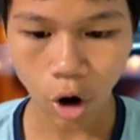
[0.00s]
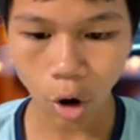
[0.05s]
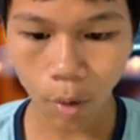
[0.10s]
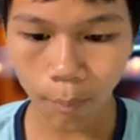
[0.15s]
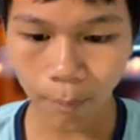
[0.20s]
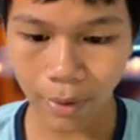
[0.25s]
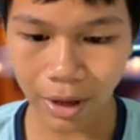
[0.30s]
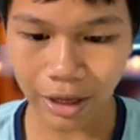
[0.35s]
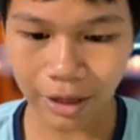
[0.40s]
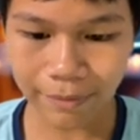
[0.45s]
or
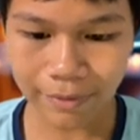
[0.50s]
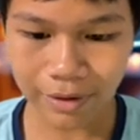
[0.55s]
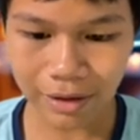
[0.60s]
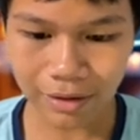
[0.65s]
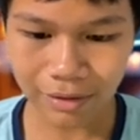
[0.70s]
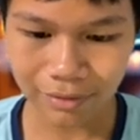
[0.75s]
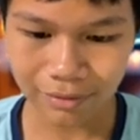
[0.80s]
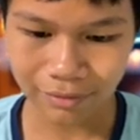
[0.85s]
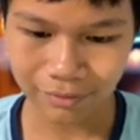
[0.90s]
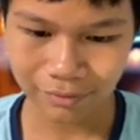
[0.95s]
maybe
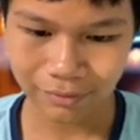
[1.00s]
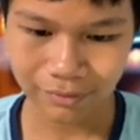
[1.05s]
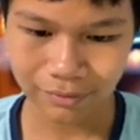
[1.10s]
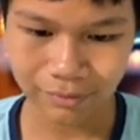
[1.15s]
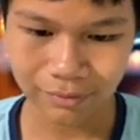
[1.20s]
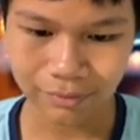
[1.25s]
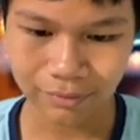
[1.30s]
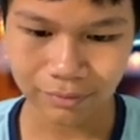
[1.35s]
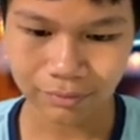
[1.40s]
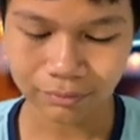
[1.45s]

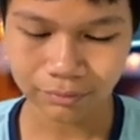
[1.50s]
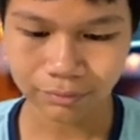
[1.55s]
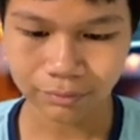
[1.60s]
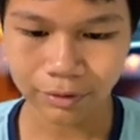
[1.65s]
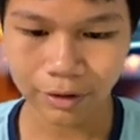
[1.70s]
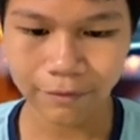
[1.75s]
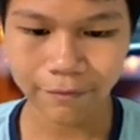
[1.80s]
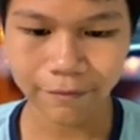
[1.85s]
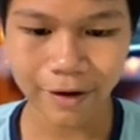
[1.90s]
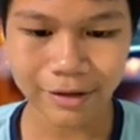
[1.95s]

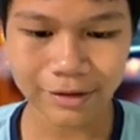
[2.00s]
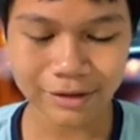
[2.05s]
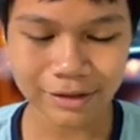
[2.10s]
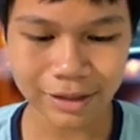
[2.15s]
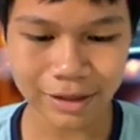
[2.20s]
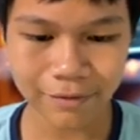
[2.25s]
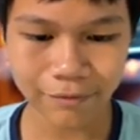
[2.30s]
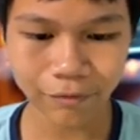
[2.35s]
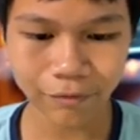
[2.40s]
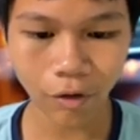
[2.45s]

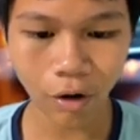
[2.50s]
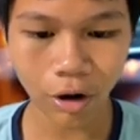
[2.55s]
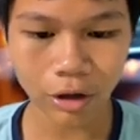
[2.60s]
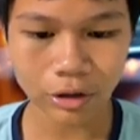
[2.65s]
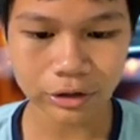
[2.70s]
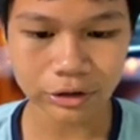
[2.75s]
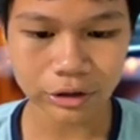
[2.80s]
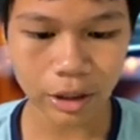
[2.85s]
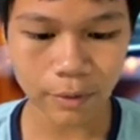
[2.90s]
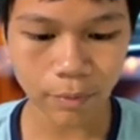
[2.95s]
preventing for a
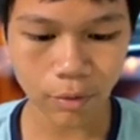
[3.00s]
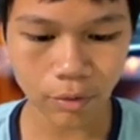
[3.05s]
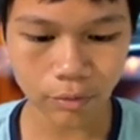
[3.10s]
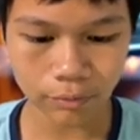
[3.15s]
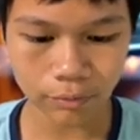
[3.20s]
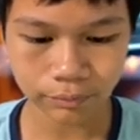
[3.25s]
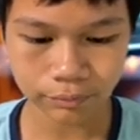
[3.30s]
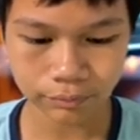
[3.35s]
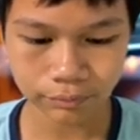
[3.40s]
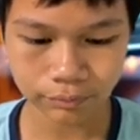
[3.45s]
double
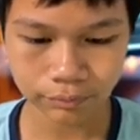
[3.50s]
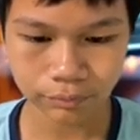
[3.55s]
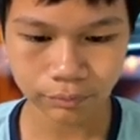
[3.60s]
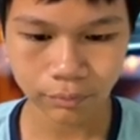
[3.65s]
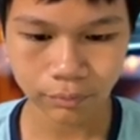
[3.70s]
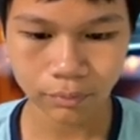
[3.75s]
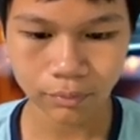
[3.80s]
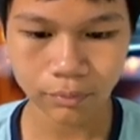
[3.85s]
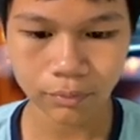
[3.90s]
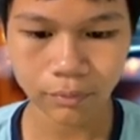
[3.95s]

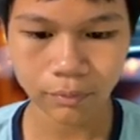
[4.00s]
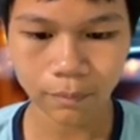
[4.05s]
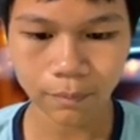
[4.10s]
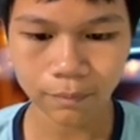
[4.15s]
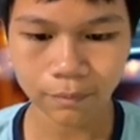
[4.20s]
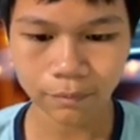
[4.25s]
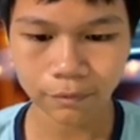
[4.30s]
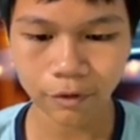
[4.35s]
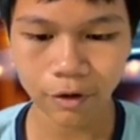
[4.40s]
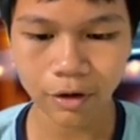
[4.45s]

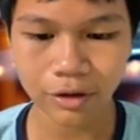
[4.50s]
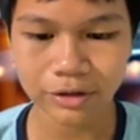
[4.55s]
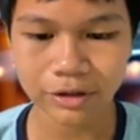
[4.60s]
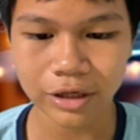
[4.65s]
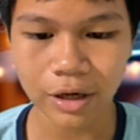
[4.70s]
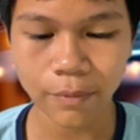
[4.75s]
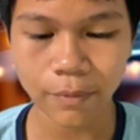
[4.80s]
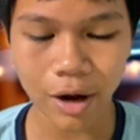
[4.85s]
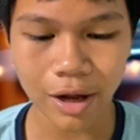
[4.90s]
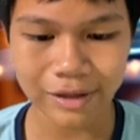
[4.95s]

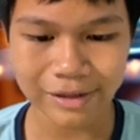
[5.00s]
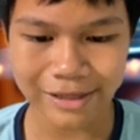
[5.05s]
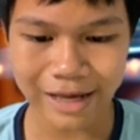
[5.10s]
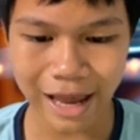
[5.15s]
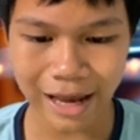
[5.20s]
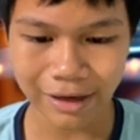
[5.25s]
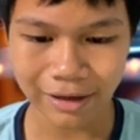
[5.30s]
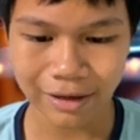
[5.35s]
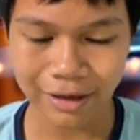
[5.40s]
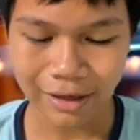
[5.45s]

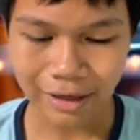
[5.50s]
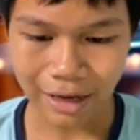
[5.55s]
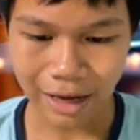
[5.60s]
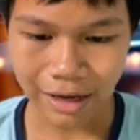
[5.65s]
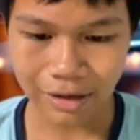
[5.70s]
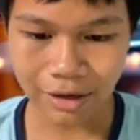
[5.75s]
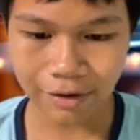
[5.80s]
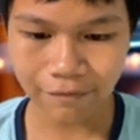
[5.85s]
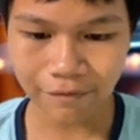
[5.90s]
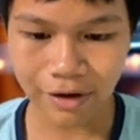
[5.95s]
attack.
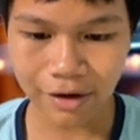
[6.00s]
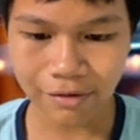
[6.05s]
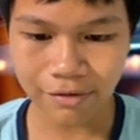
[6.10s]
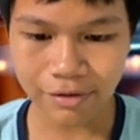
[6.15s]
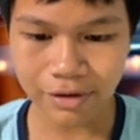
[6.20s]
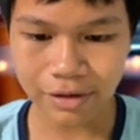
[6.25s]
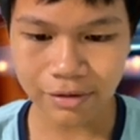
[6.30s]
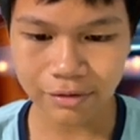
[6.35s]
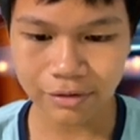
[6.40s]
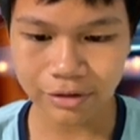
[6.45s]
And if they
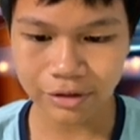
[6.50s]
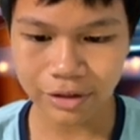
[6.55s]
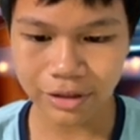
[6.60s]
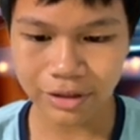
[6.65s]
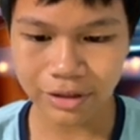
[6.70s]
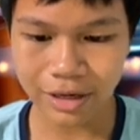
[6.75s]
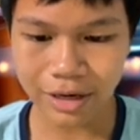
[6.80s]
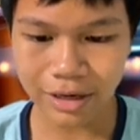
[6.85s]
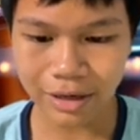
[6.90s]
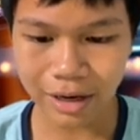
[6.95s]

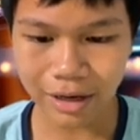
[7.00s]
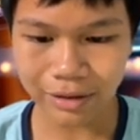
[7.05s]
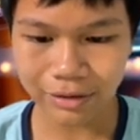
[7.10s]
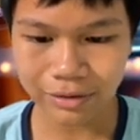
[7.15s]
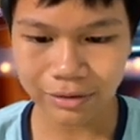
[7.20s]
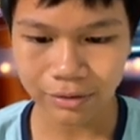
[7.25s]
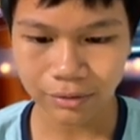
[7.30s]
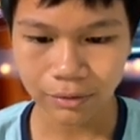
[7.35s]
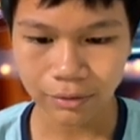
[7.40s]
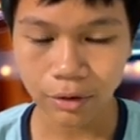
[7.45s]
retreat their knight,
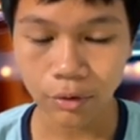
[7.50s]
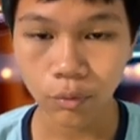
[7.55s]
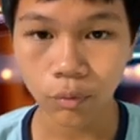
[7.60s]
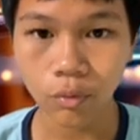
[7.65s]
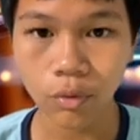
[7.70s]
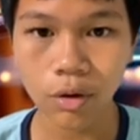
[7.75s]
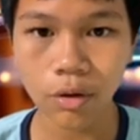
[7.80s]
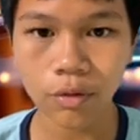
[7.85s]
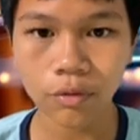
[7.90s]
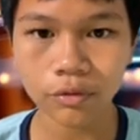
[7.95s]

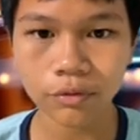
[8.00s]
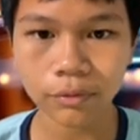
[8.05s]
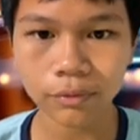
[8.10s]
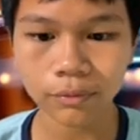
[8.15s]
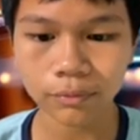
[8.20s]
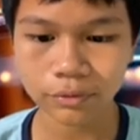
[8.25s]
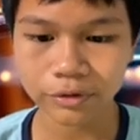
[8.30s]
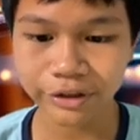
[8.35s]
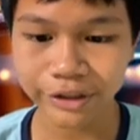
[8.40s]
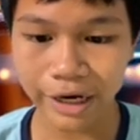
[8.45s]
we'll
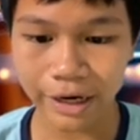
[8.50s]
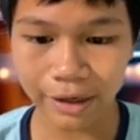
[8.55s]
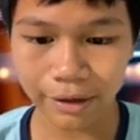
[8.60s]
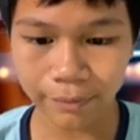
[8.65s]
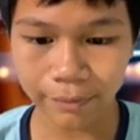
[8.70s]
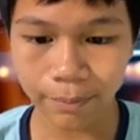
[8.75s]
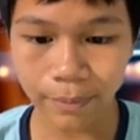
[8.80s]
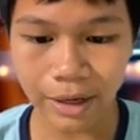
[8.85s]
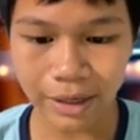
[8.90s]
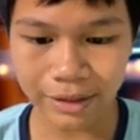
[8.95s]

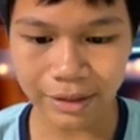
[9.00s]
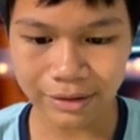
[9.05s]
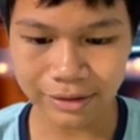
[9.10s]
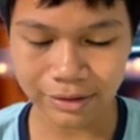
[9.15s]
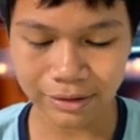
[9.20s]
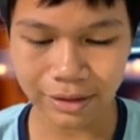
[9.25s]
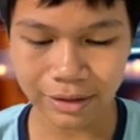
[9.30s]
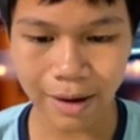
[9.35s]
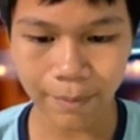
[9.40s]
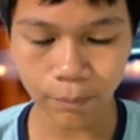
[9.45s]
checkmate
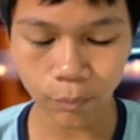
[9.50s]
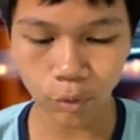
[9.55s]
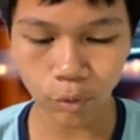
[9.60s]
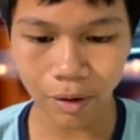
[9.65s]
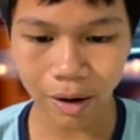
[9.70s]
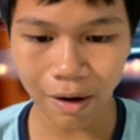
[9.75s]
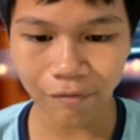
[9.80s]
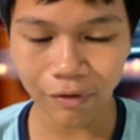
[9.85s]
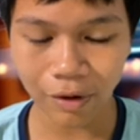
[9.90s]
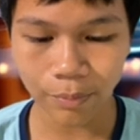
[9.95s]
them. We'll
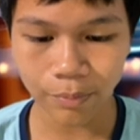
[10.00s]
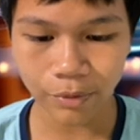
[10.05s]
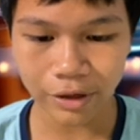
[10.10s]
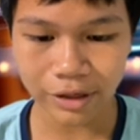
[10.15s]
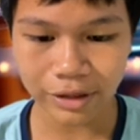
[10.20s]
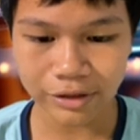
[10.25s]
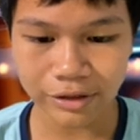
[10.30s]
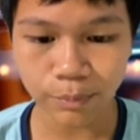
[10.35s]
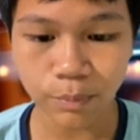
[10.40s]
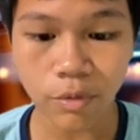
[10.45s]
have a
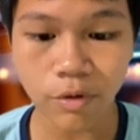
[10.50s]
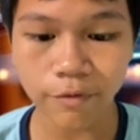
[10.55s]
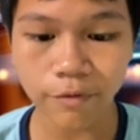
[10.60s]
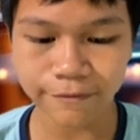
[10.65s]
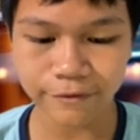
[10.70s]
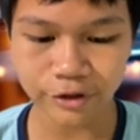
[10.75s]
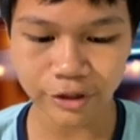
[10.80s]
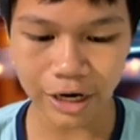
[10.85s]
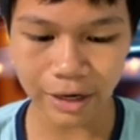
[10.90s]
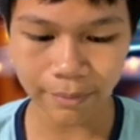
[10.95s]
pretty smooth
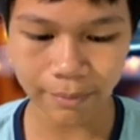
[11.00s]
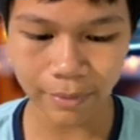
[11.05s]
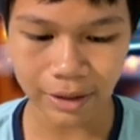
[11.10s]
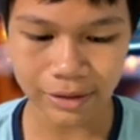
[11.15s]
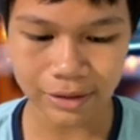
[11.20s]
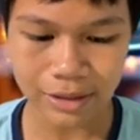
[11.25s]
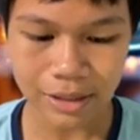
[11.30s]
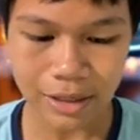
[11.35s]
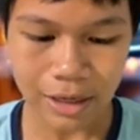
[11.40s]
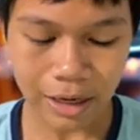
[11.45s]
checkmate.
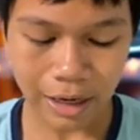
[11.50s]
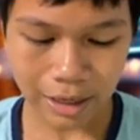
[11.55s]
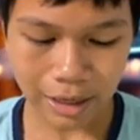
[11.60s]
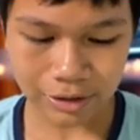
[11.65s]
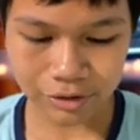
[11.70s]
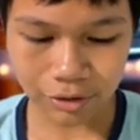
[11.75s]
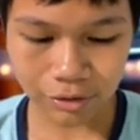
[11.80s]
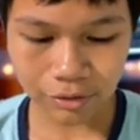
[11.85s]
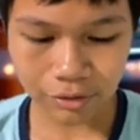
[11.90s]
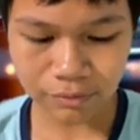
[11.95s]

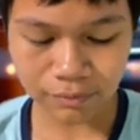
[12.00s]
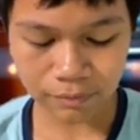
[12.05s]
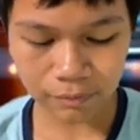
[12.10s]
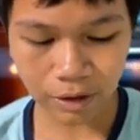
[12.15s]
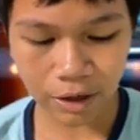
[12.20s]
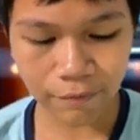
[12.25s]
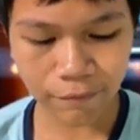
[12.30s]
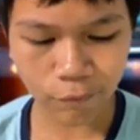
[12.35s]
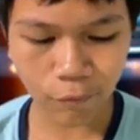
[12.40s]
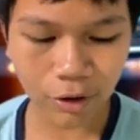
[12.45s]
So
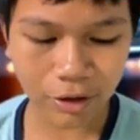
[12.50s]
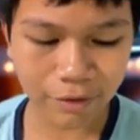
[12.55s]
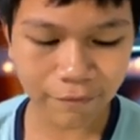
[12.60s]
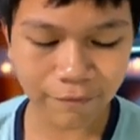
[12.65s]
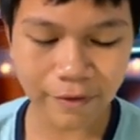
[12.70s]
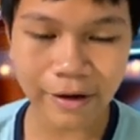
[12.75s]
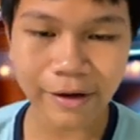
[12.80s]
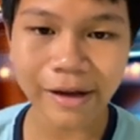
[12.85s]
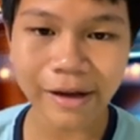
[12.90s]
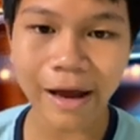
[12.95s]
what if
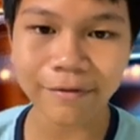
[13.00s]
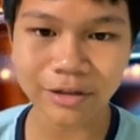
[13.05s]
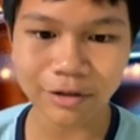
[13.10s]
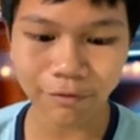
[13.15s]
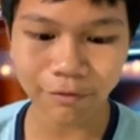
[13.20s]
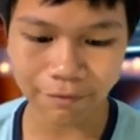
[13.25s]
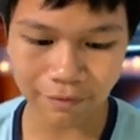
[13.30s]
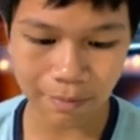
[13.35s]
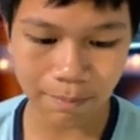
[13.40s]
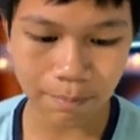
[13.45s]
they capture
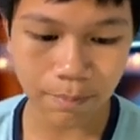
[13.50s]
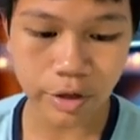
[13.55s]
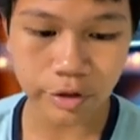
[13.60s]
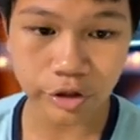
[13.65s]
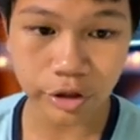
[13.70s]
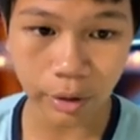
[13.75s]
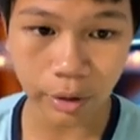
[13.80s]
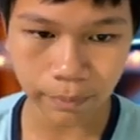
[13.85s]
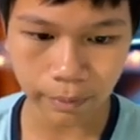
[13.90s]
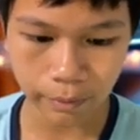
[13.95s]
with the
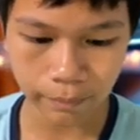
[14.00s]
bishop?